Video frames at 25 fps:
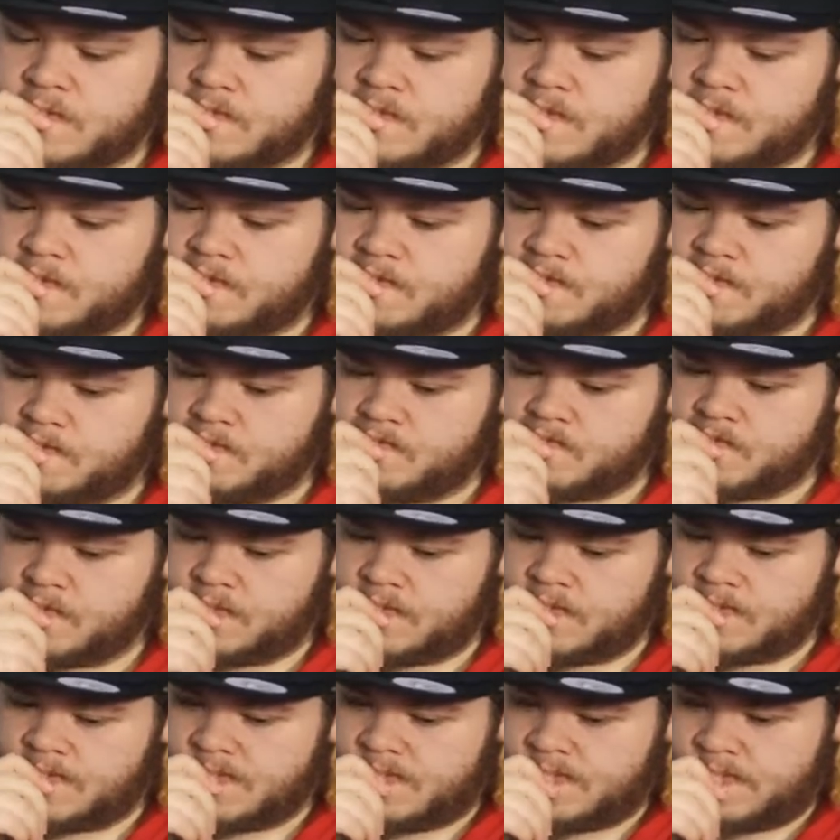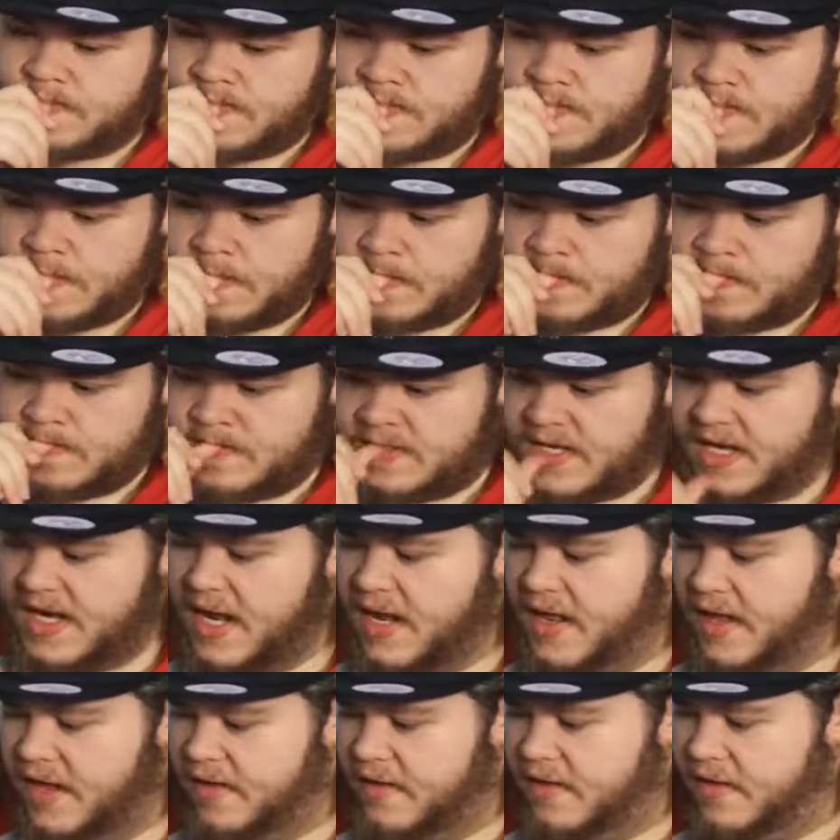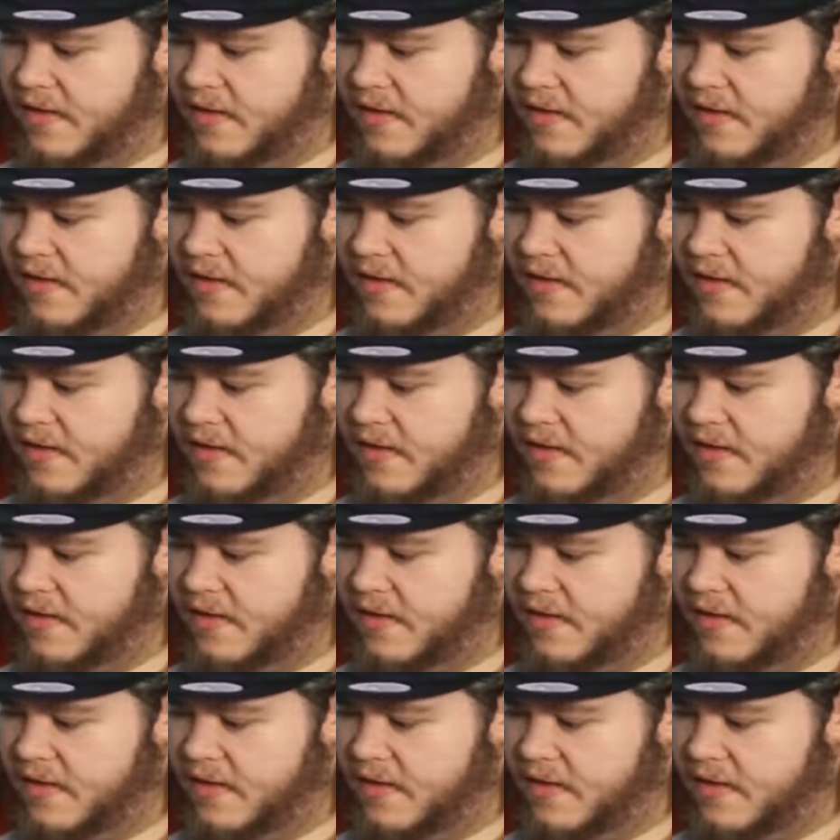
Mm. I gotta like